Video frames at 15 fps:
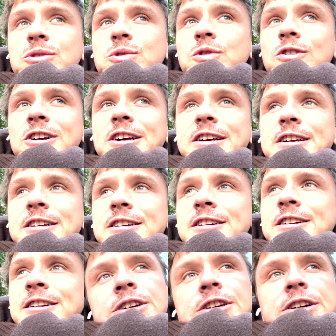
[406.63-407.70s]
great.
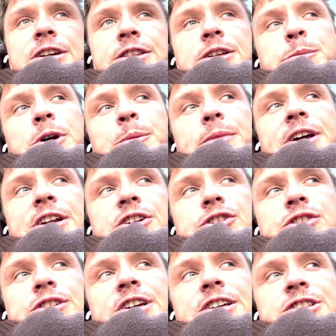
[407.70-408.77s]
And then my
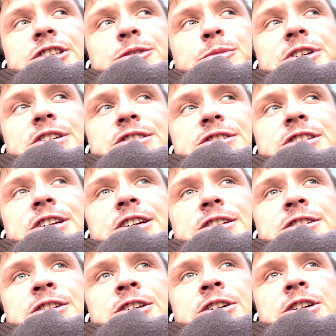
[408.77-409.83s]
manager texted me and said,
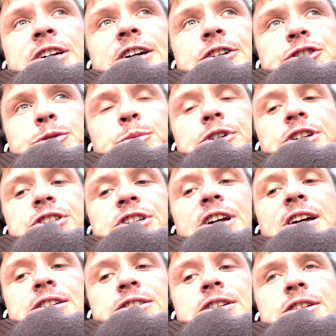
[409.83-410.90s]
how's your British
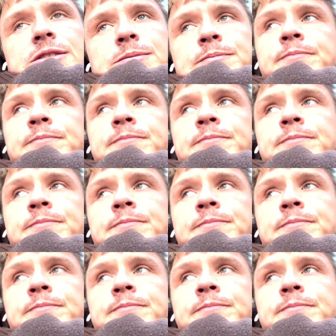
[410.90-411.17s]
accent?